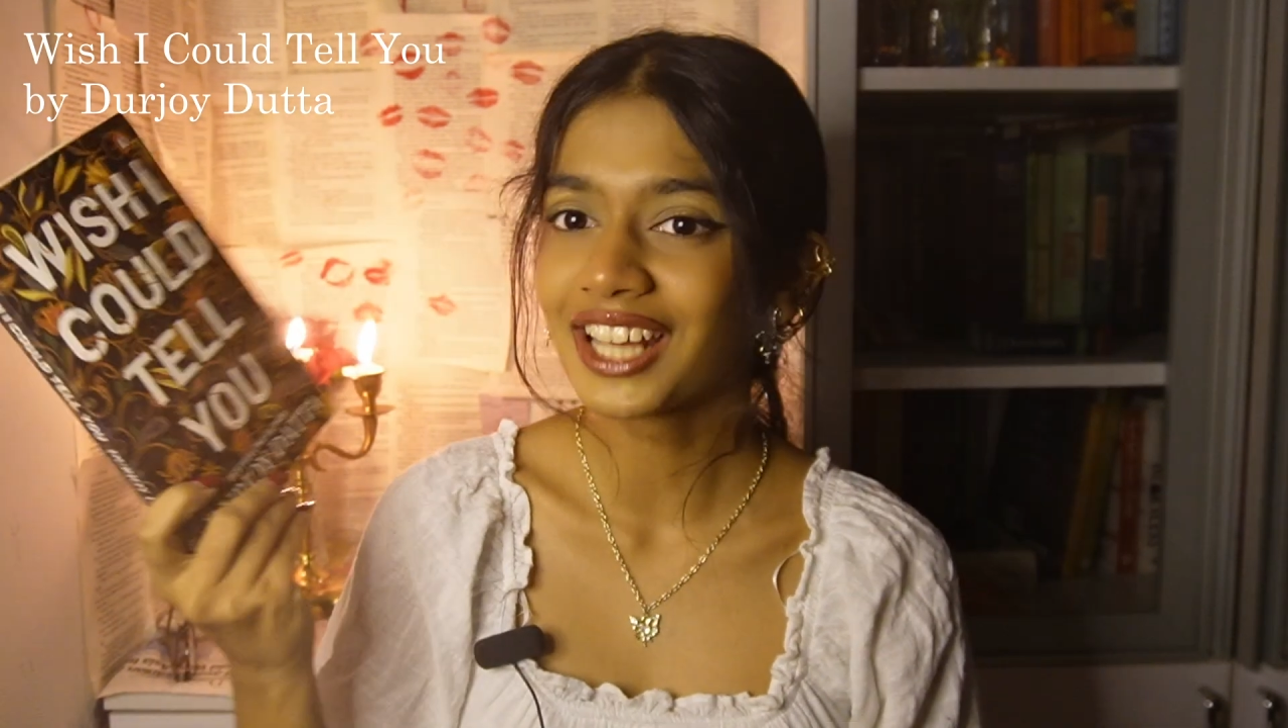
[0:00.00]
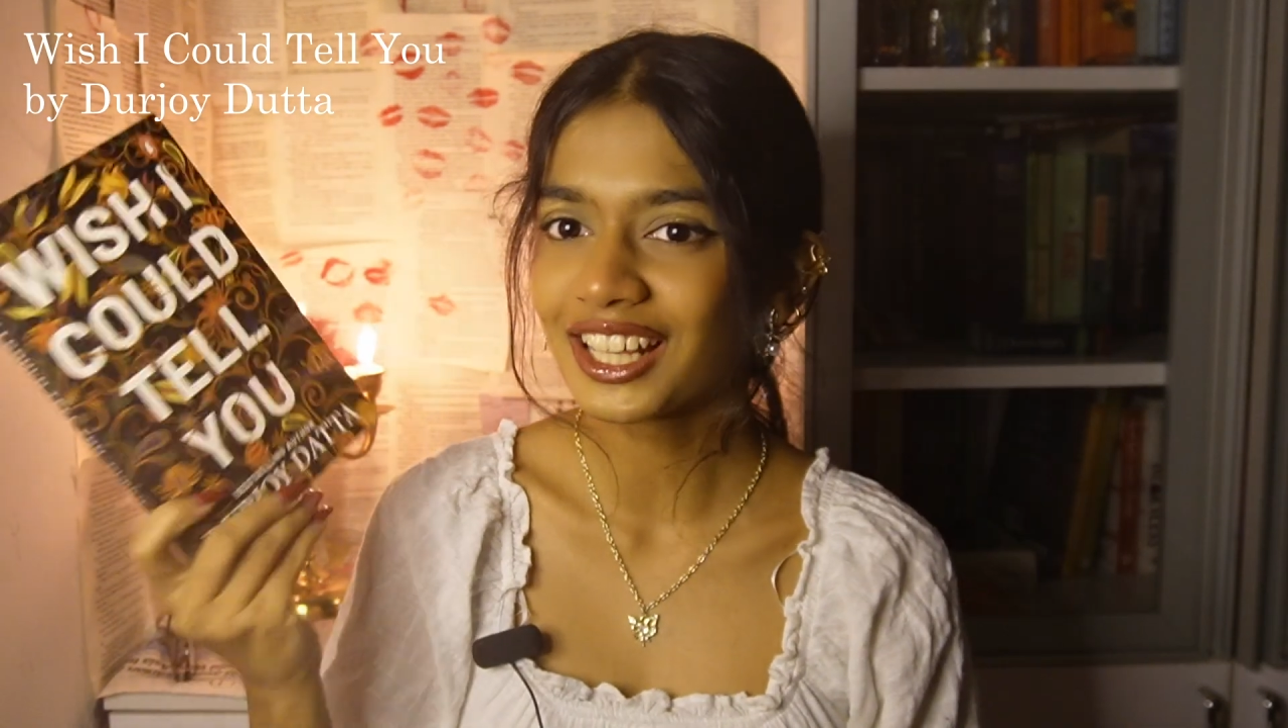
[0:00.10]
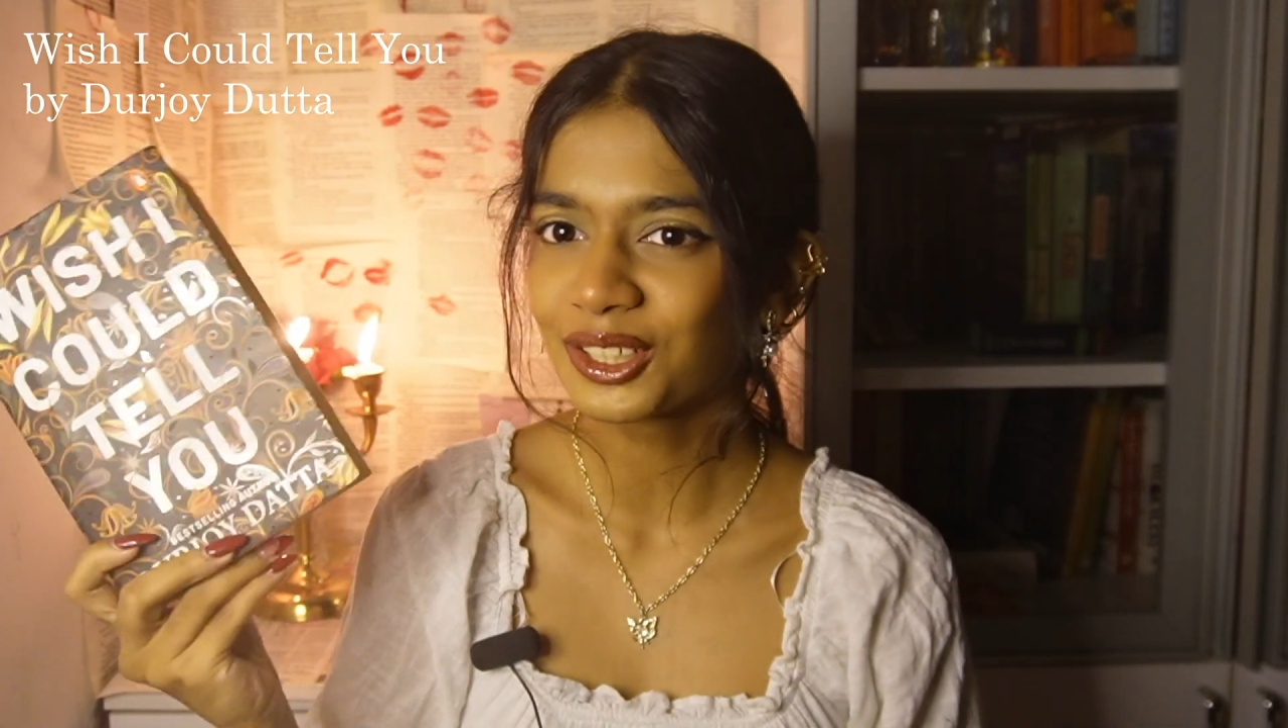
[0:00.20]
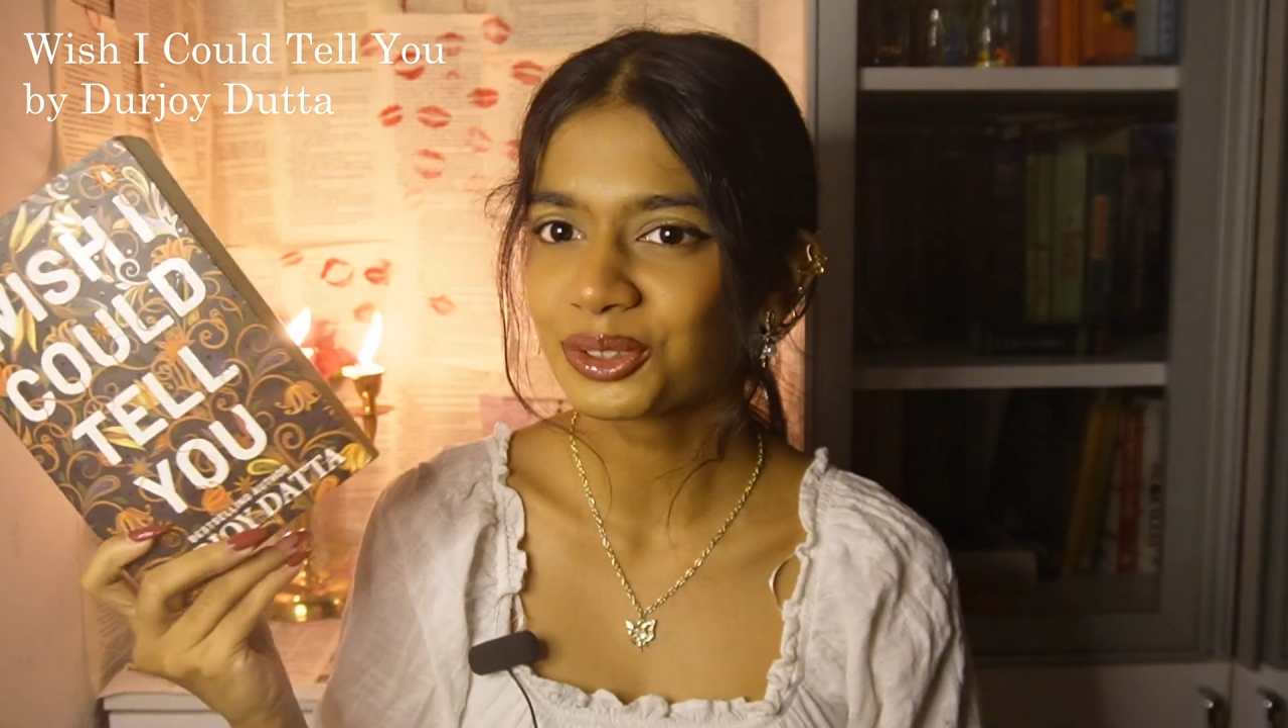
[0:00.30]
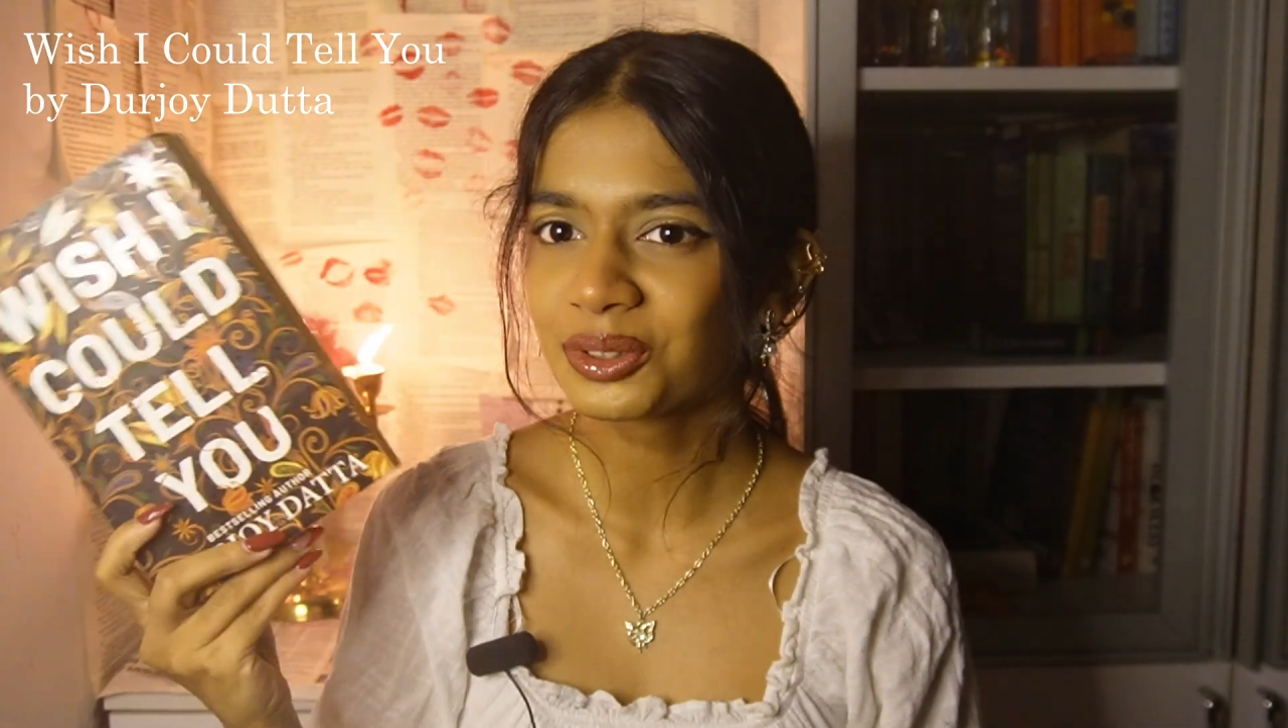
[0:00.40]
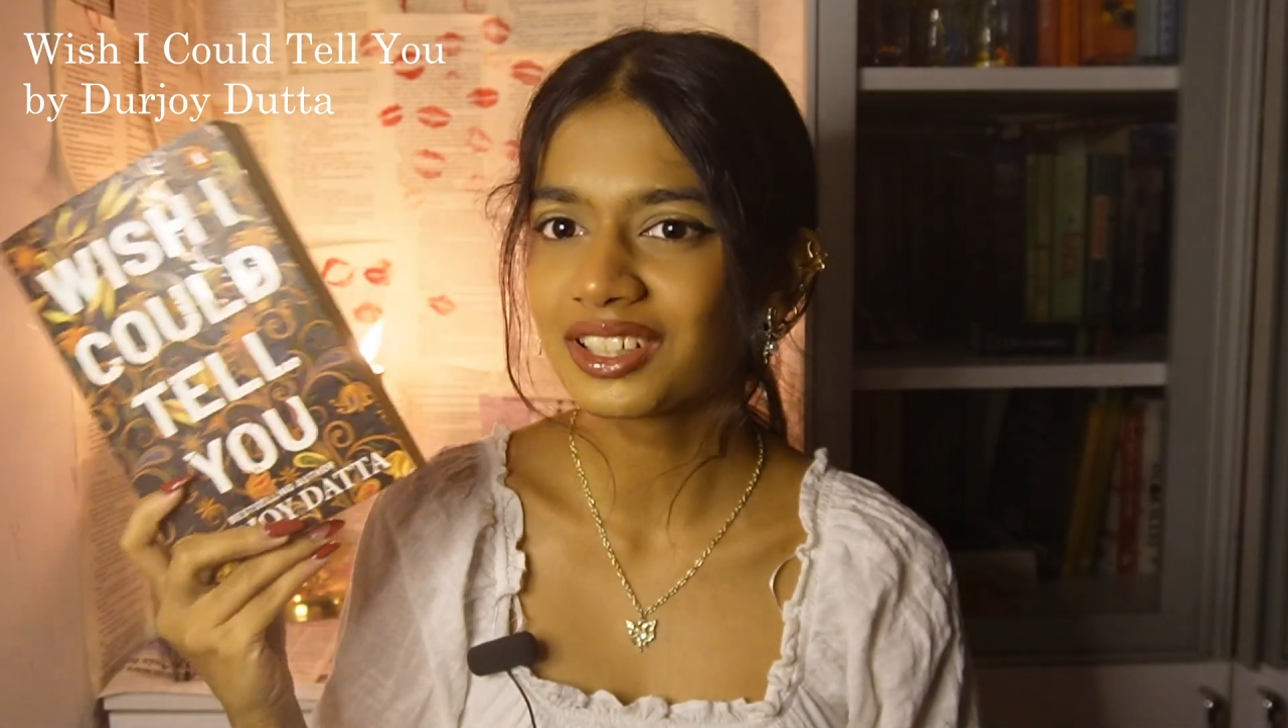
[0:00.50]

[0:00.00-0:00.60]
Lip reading: Tell You.